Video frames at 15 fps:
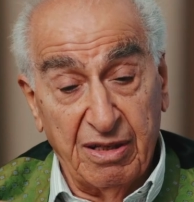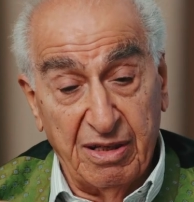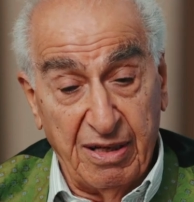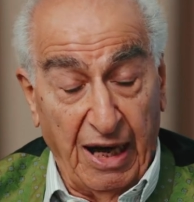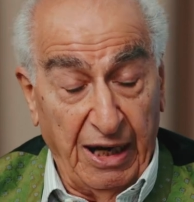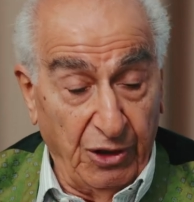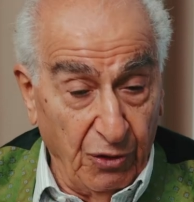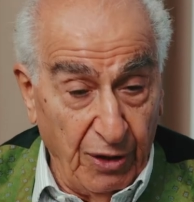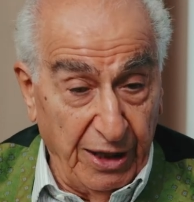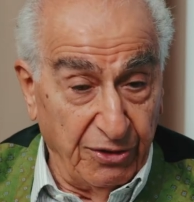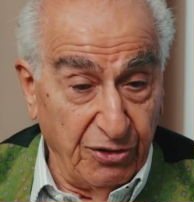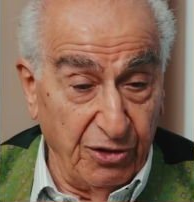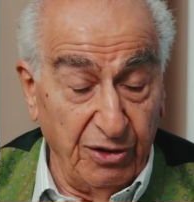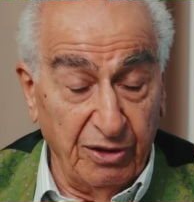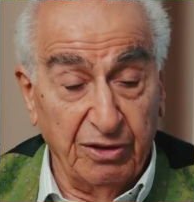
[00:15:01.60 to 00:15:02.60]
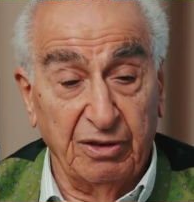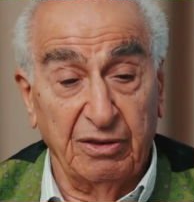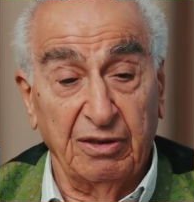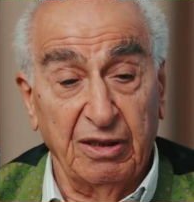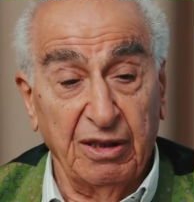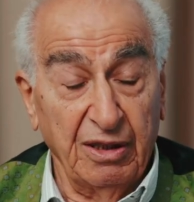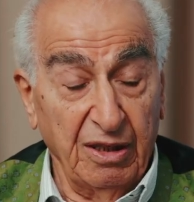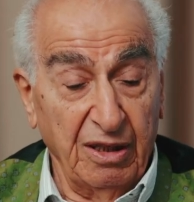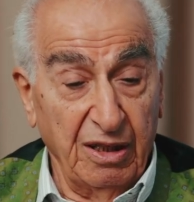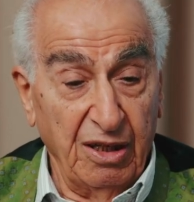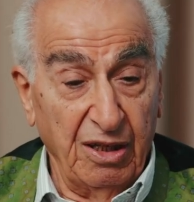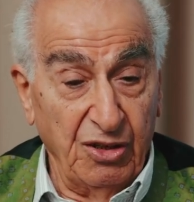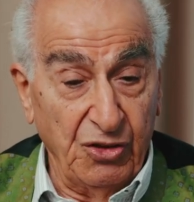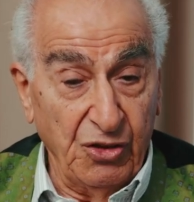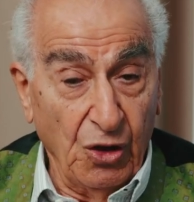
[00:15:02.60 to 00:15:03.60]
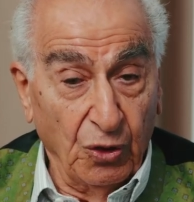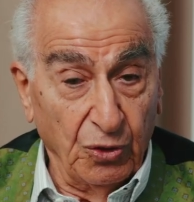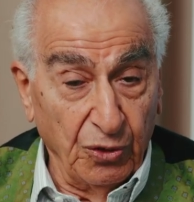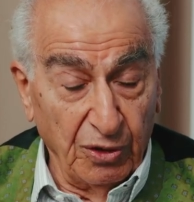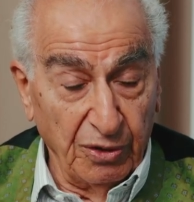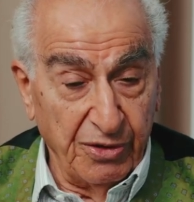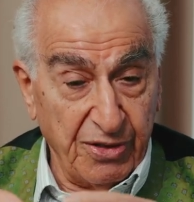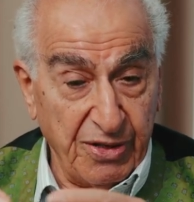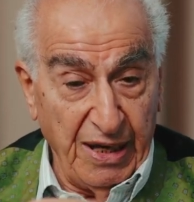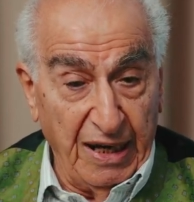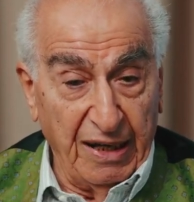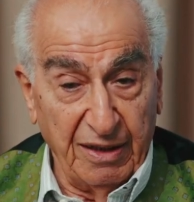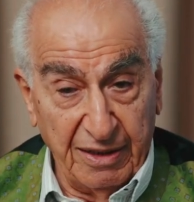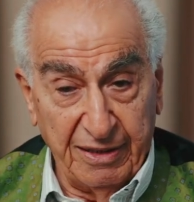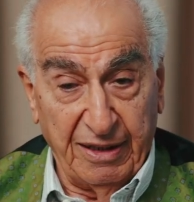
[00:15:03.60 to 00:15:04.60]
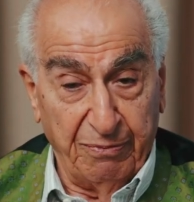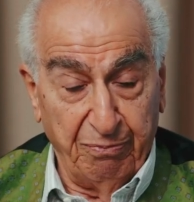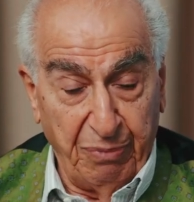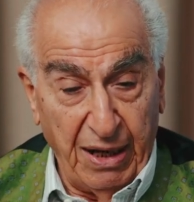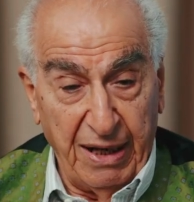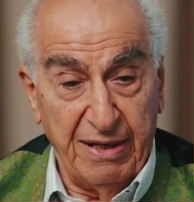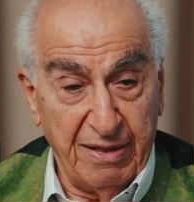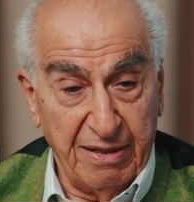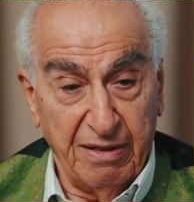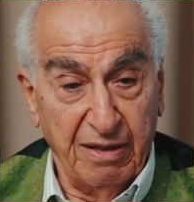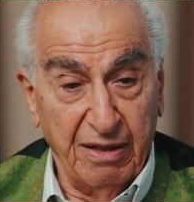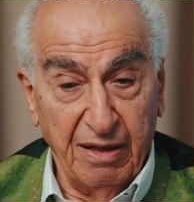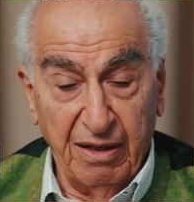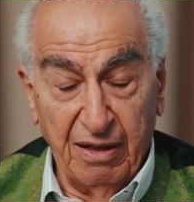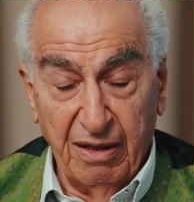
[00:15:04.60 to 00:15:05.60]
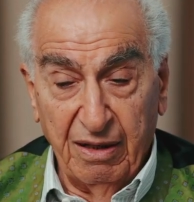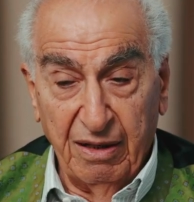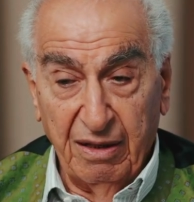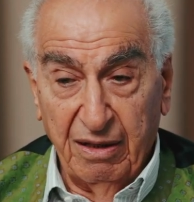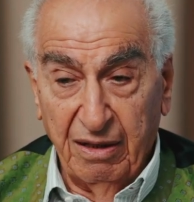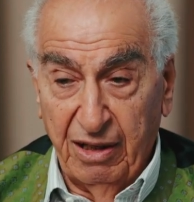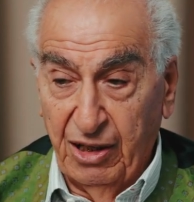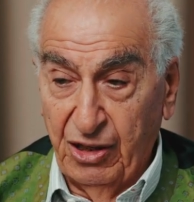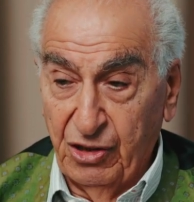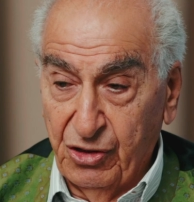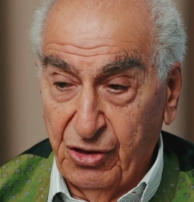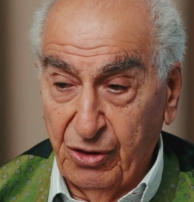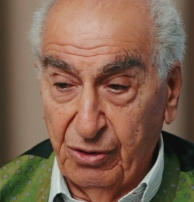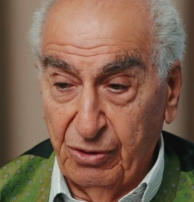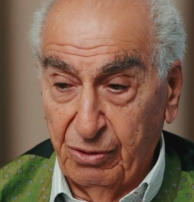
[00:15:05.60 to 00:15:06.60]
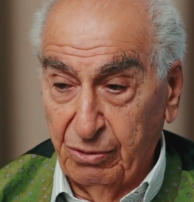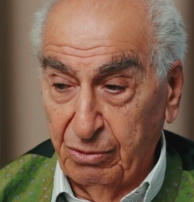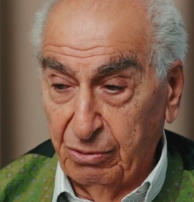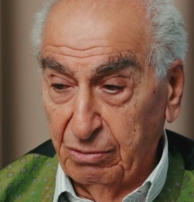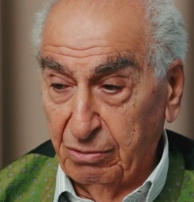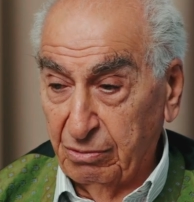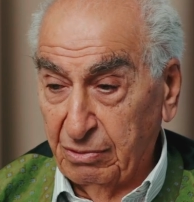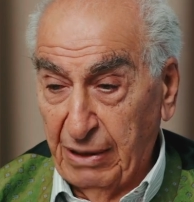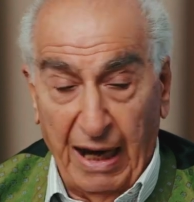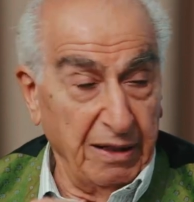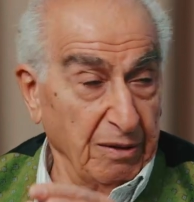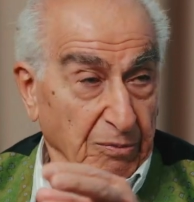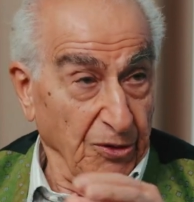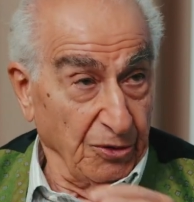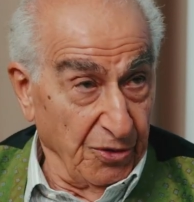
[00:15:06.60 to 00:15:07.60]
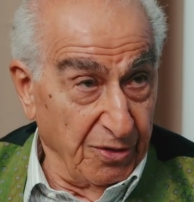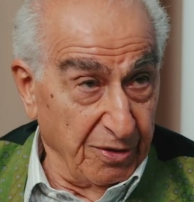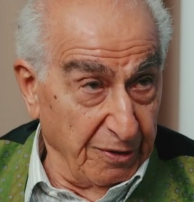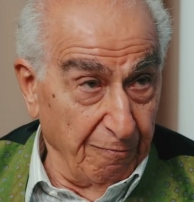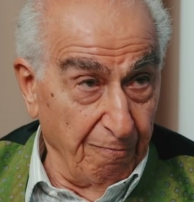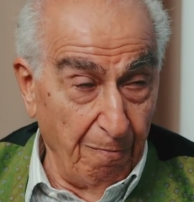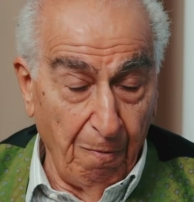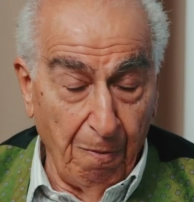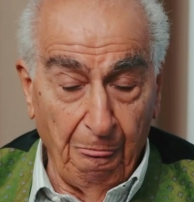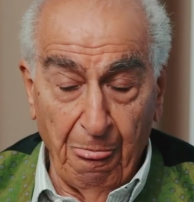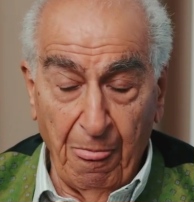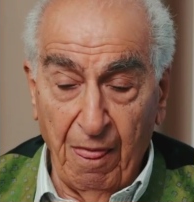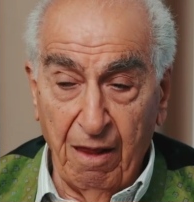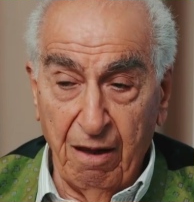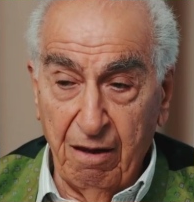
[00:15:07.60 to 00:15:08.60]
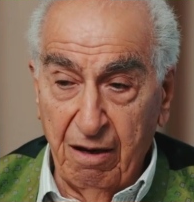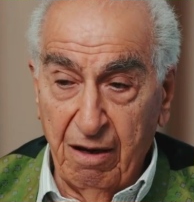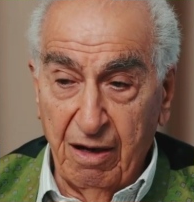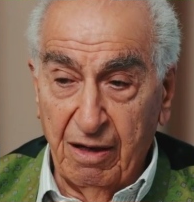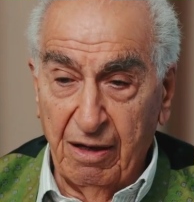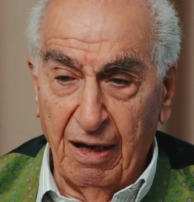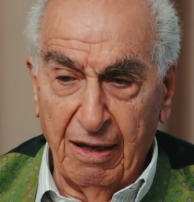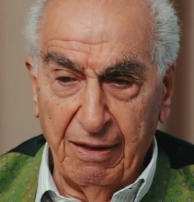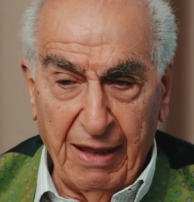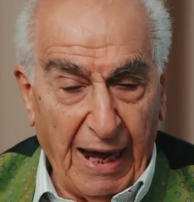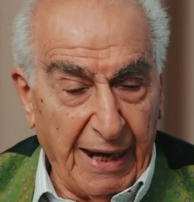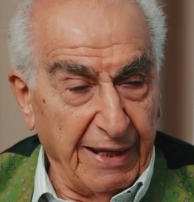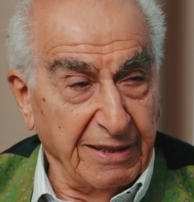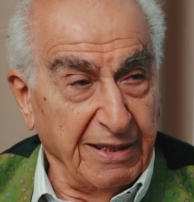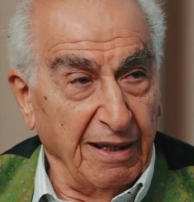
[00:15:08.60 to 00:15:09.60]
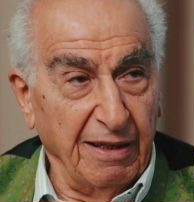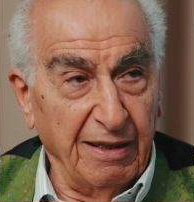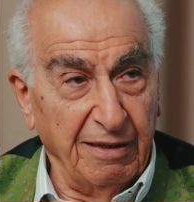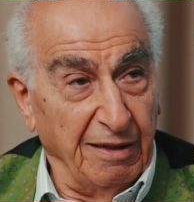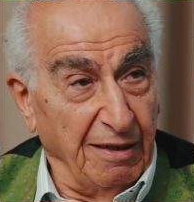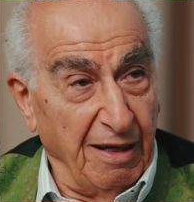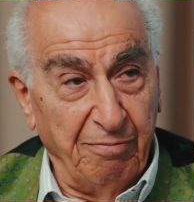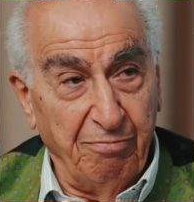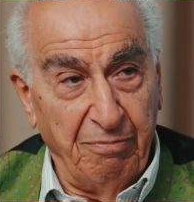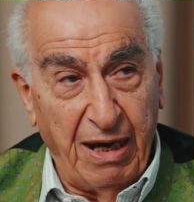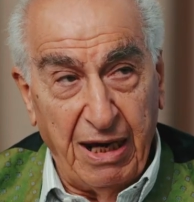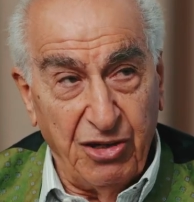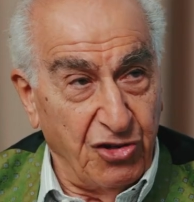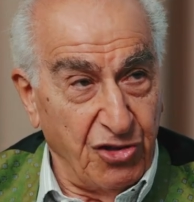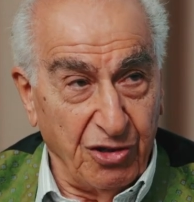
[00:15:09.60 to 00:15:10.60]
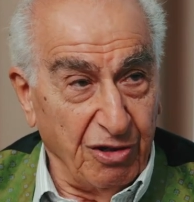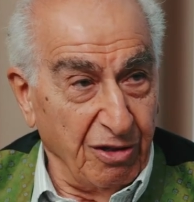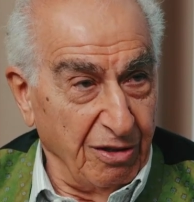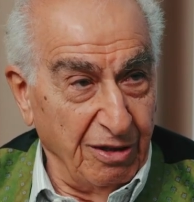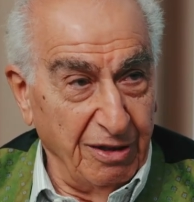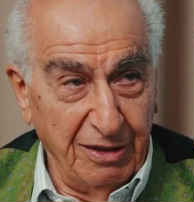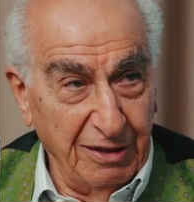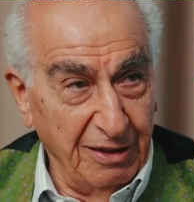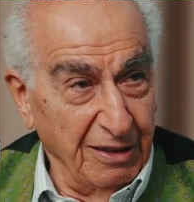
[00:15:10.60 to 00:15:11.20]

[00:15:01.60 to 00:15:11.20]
sinoatrial nodal cells that pace into animals. Now, that is a, a major